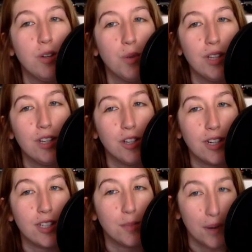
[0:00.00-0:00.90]
really good
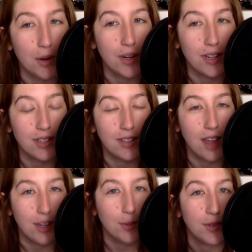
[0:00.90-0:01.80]
experience
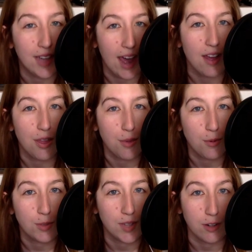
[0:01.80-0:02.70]
that you get
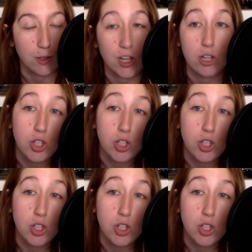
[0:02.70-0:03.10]
through Center Stage.